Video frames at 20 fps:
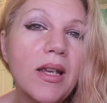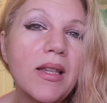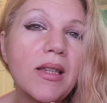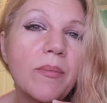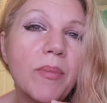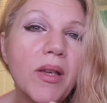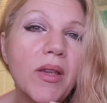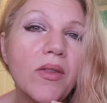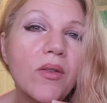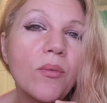it's
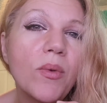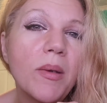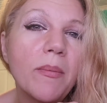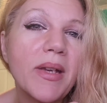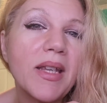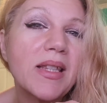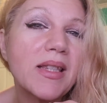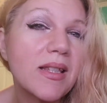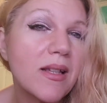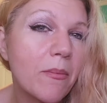about the way
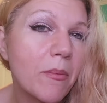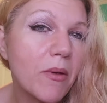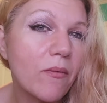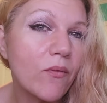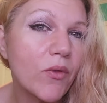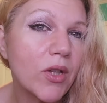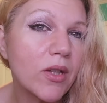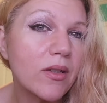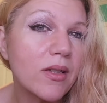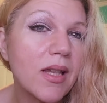my stomach
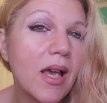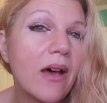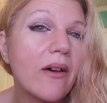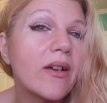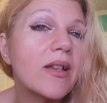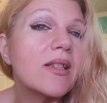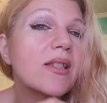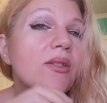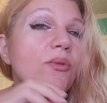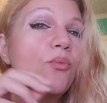feels, how
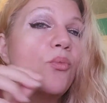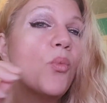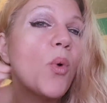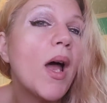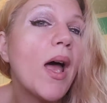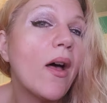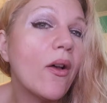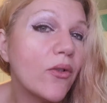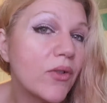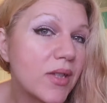it
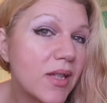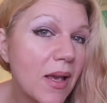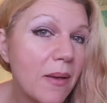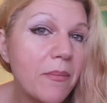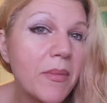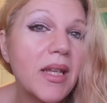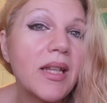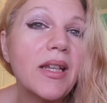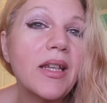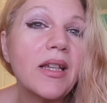swells
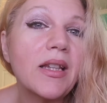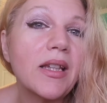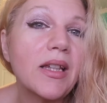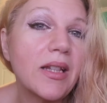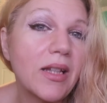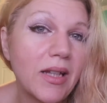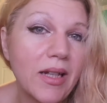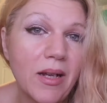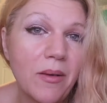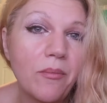
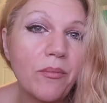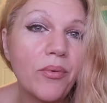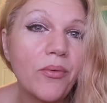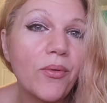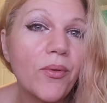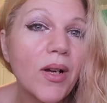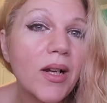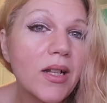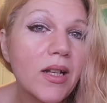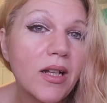immediately like I'm
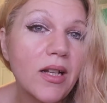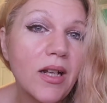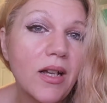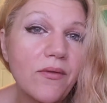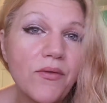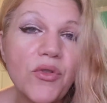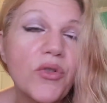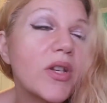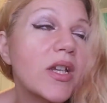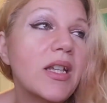pregnant
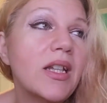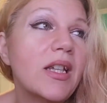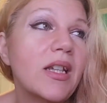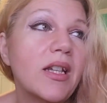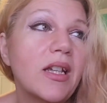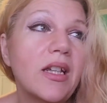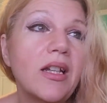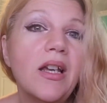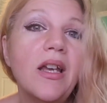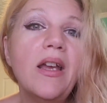after eating
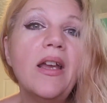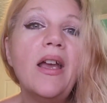it,